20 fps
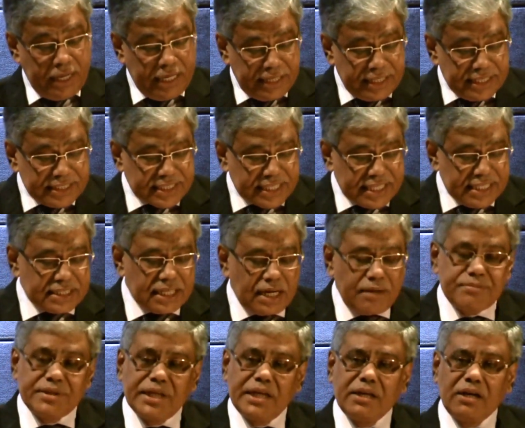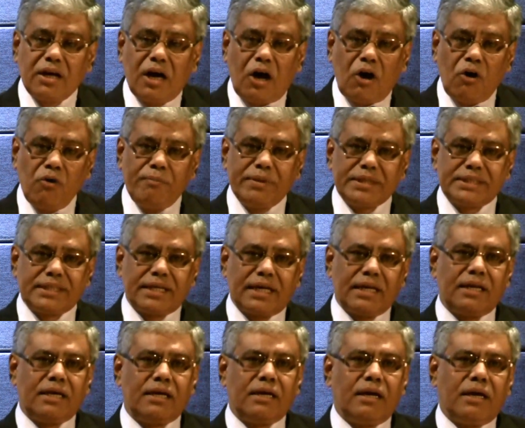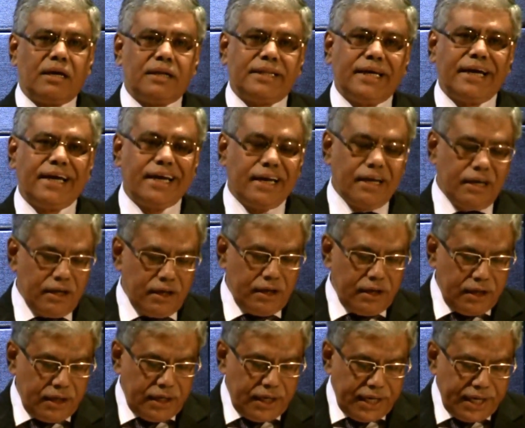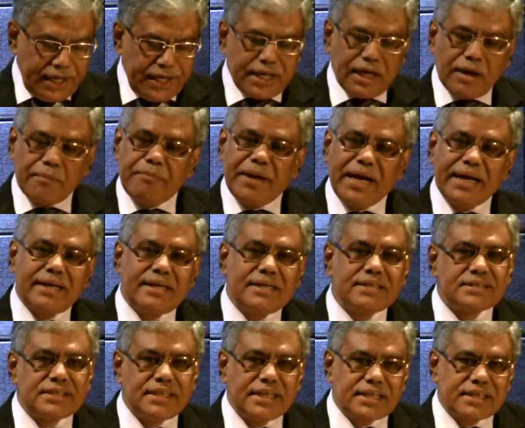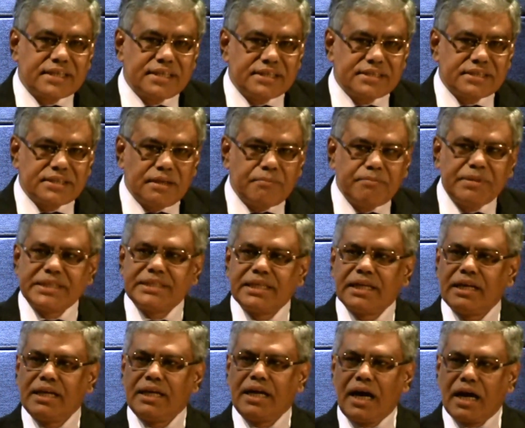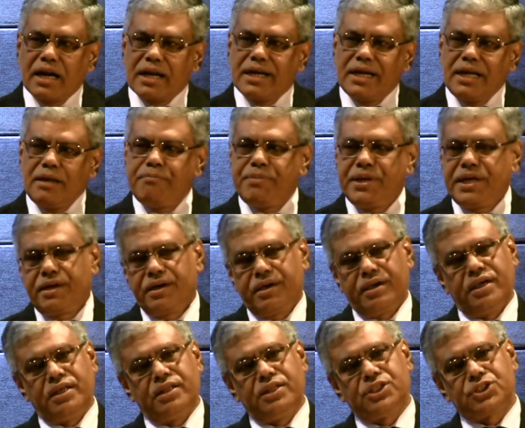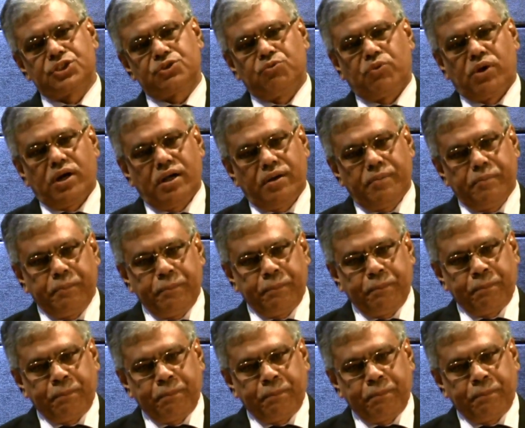In this case, I am telling how basically the Indian banking sectors basically are helping in this world,